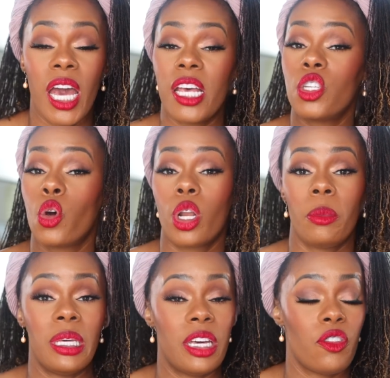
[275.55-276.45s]
Is it going to
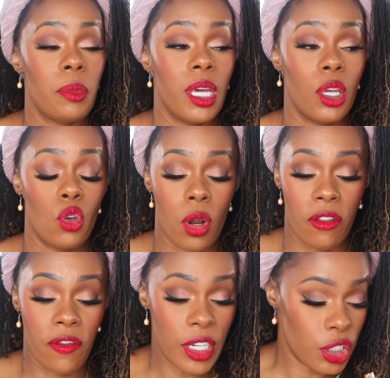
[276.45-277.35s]
be giving me, you know,
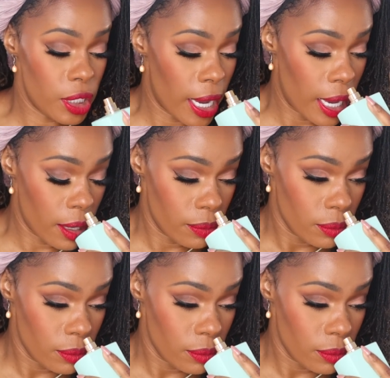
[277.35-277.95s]
fish tank?